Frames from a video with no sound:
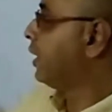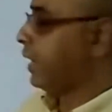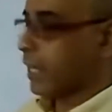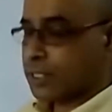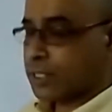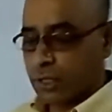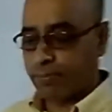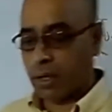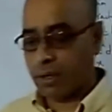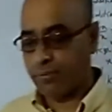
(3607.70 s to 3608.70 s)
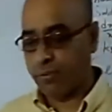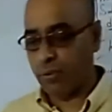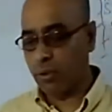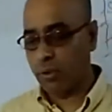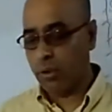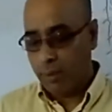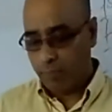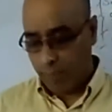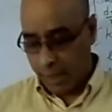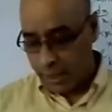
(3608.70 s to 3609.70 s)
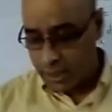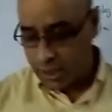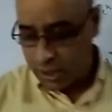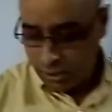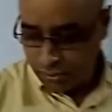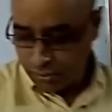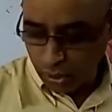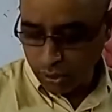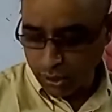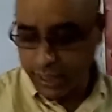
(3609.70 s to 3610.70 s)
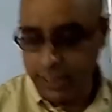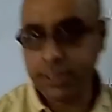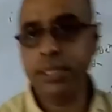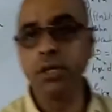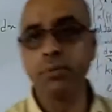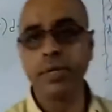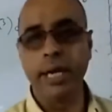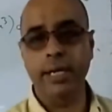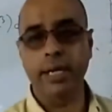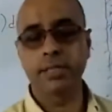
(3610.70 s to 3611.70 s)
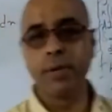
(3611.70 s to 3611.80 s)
X to the power 4 minus 4x cubed dx.